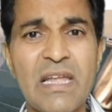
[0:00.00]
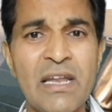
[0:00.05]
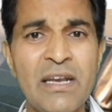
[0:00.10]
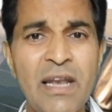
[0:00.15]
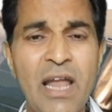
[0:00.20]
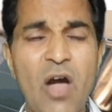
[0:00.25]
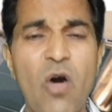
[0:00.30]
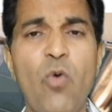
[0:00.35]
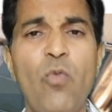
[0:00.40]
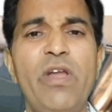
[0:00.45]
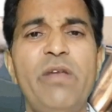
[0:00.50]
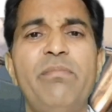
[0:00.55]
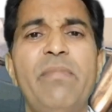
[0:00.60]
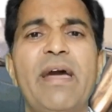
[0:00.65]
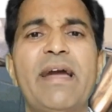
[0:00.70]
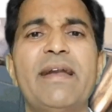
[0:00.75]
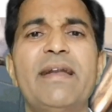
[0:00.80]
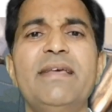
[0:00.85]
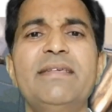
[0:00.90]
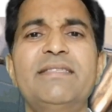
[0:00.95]
Now when
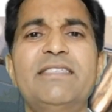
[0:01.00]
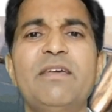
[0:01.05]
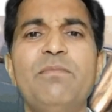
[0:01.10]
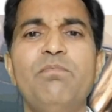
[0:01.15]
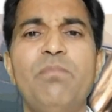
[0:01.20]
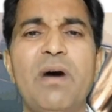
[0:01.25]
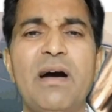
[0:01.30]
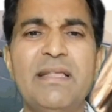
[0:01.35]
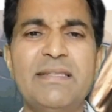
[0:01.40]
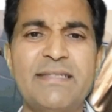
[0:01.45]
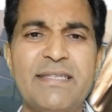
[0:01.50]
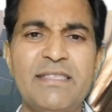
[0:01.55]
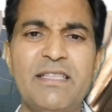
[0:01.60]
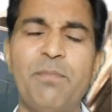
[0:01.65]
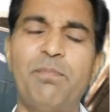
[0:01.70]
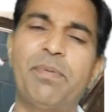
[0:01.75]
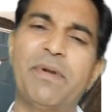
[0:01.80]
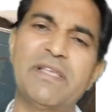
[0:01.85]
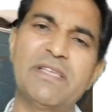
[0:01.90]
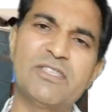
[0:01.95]
magnesium burns in
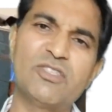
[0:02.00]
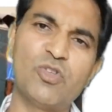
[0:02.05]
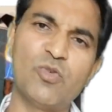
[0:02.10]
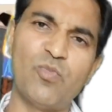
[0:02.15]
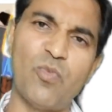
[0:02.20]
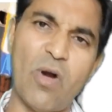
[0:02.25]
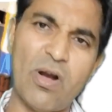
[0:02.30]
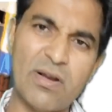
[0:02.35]
the presence of